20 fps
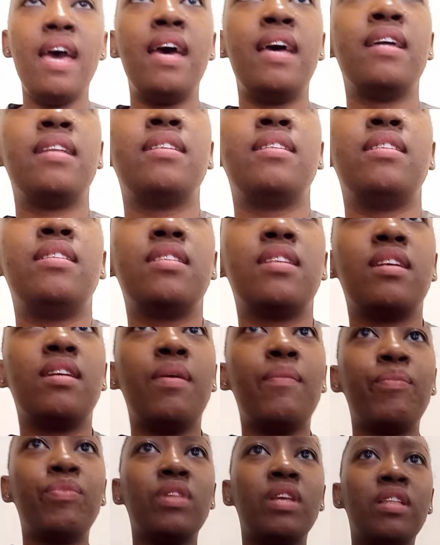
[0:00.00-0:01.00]
and
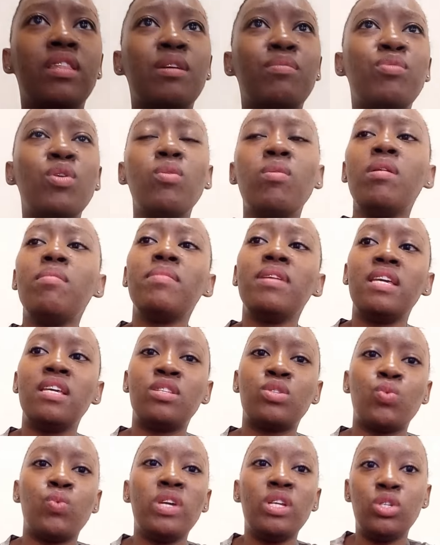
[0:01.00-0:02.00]
the problem is
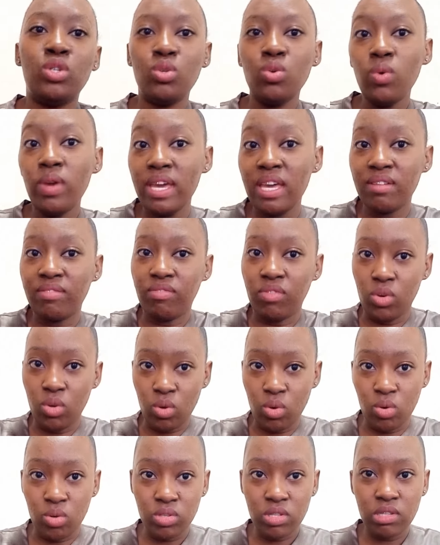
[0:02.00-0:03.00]
we do have
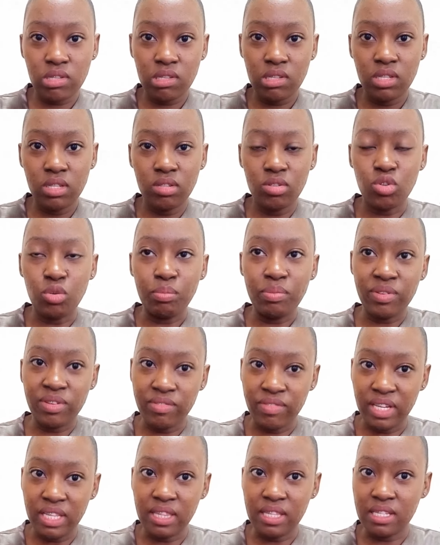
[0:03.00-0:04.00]
laws to
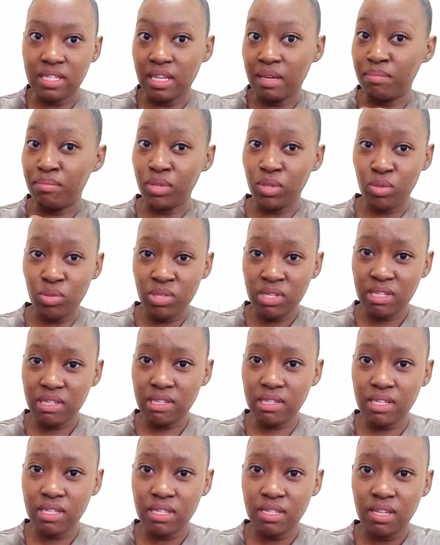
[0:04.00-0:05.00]
prevent these
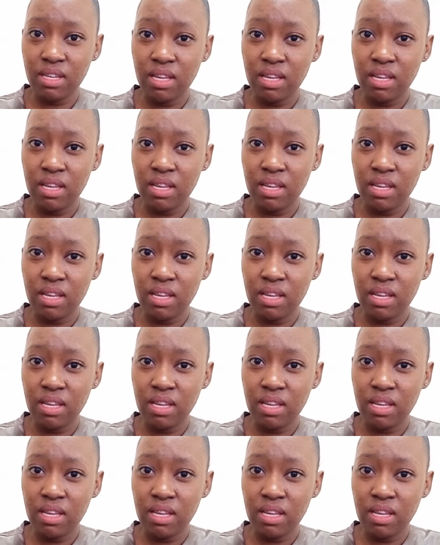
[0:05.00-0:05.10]
abuses.